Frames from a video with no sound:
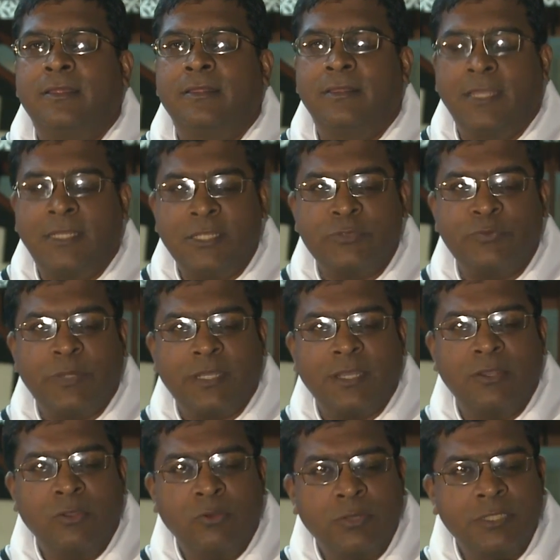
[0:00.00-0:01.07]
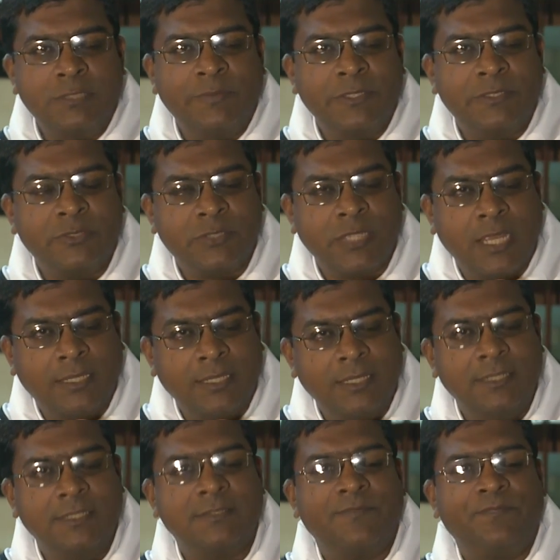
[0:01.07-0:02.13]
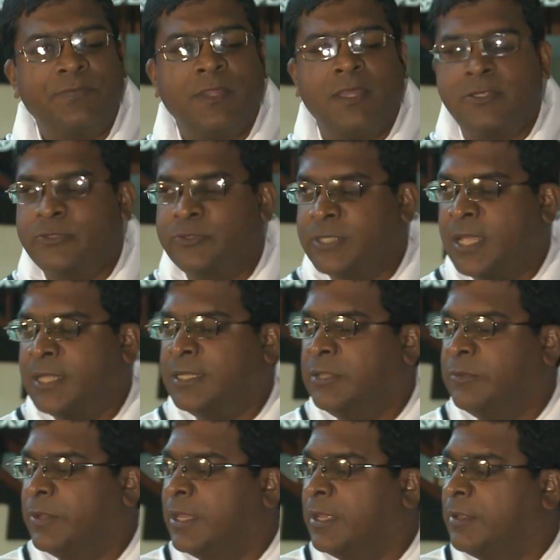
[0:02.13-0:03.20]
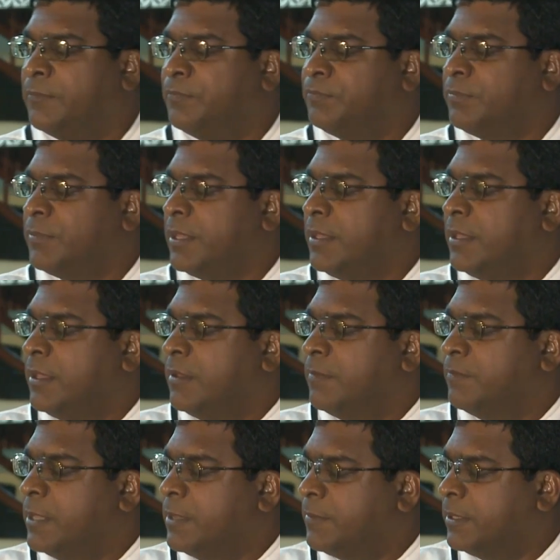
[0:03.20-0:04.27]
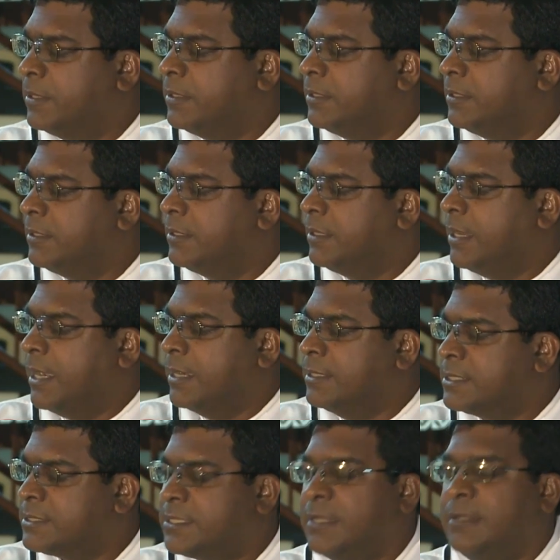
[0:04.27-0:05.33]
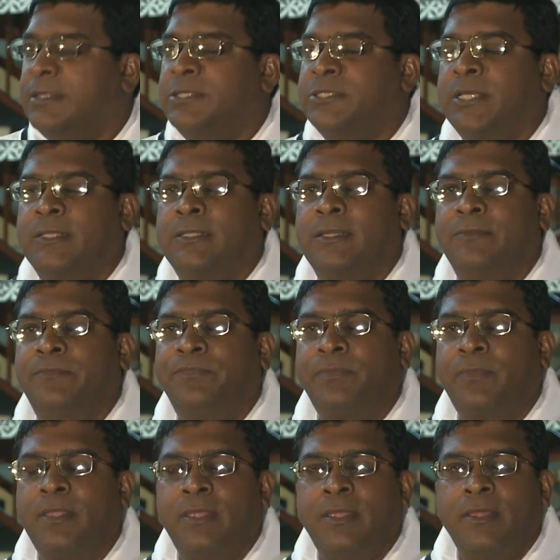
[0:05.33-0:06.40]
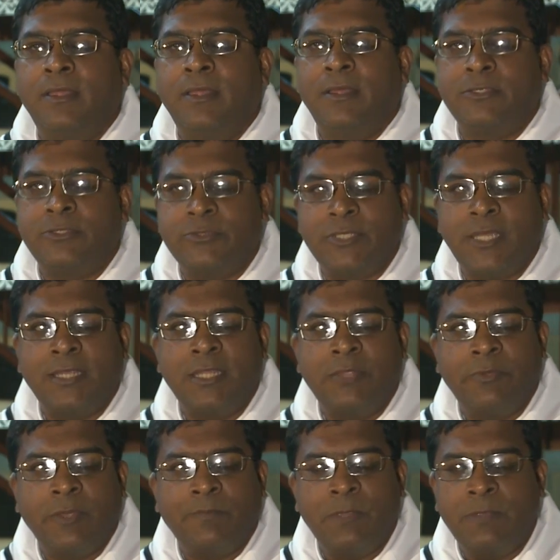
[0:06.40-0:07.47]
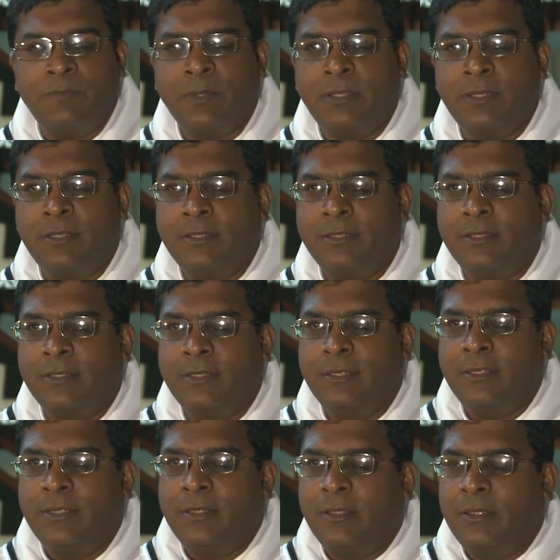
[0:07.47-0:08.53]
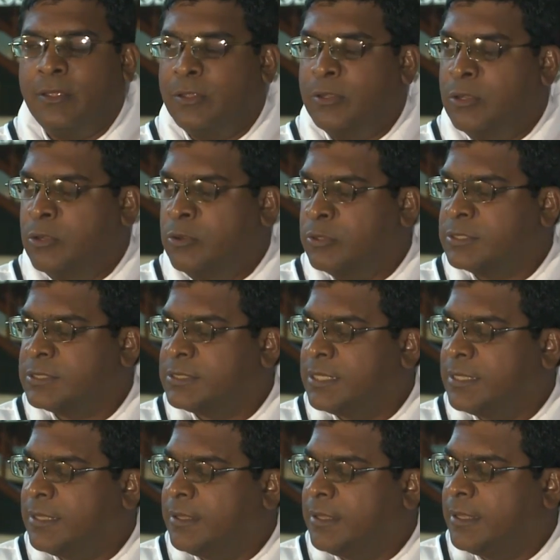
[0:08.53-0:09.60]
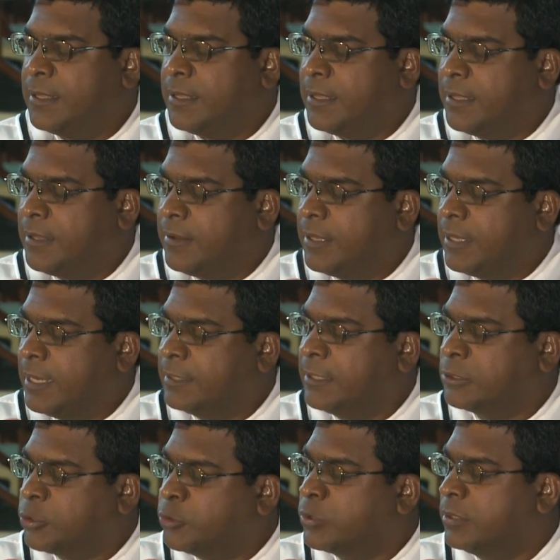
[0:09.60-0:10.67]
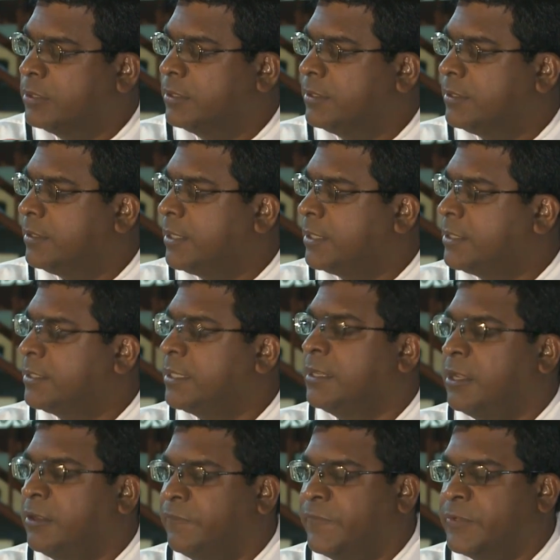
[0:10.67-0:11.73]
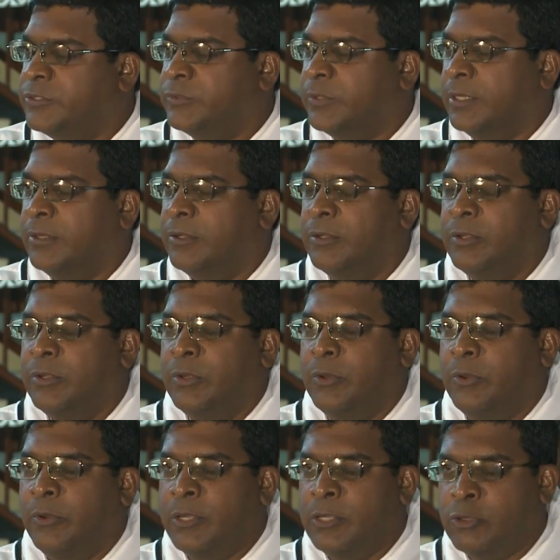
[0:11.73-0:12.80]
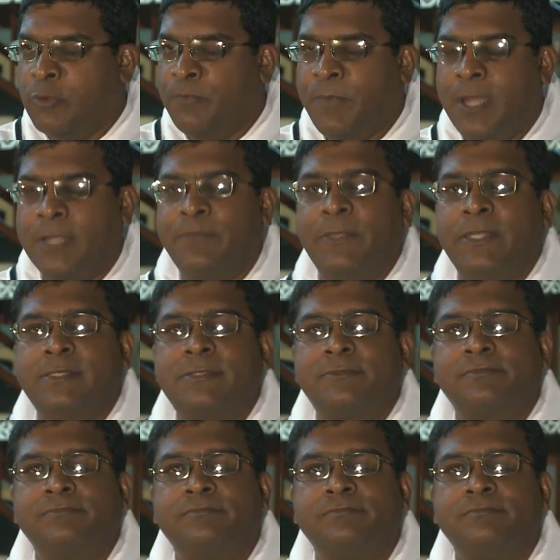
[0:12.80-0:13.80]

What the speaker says: That is what a knowledge-based society is. A society where people understand each other. A society where people looks at the total rather than individual or in compartments.